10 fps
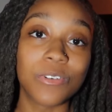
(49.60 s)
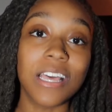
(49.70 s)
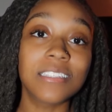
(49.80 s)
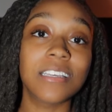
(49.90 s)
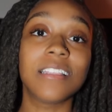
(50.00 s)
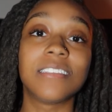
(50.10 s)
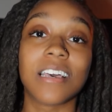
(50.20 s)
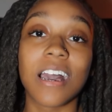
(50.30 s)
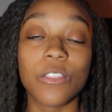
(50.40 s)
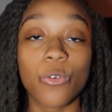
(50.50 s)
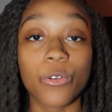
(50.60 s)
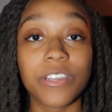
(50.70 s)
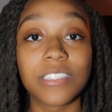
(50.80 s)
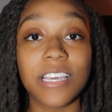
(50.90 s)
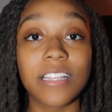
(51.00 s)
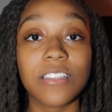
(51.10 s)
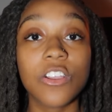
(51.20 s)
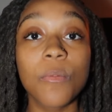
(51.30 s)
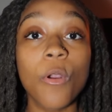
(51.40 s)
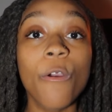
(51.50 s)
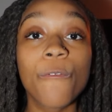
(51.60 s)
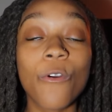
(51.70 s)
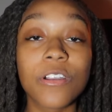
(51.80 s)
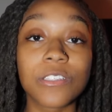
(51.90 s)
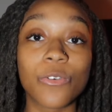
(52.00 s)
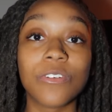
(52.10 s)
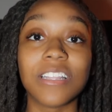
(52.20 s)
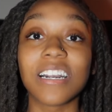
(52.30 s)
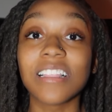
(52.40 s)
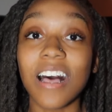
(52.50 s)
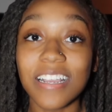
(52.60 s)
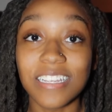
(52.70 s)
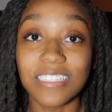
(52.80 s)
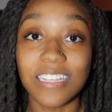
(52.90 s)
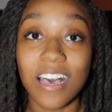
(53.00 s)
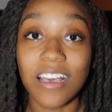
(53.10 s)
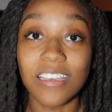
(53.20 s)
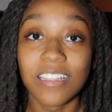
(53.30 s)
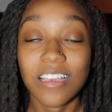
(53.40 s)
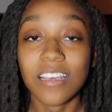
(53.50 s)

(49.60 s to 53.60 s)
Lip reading: when I say design-orientated, they're more focused on the client side.